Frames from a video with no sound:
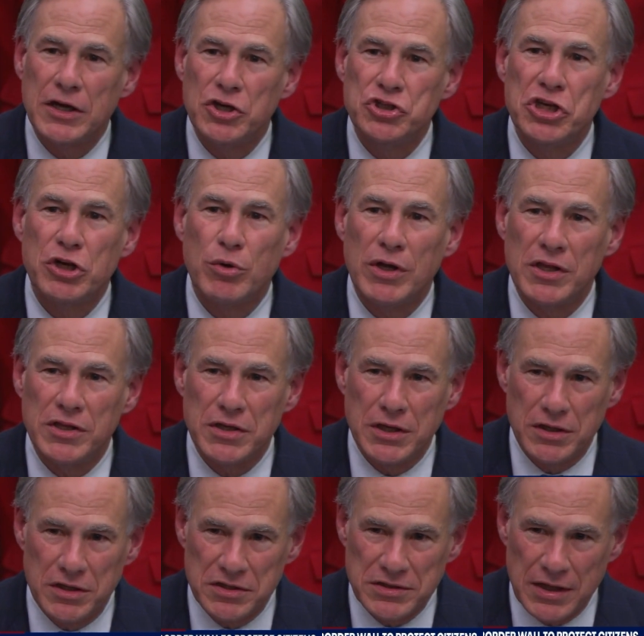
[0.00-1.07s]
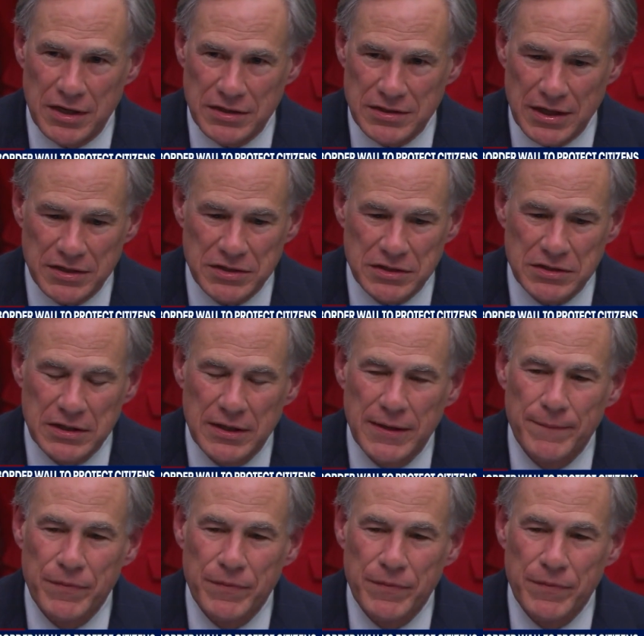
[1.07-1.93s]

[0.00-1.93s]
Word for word: energy grid in the state of Texas.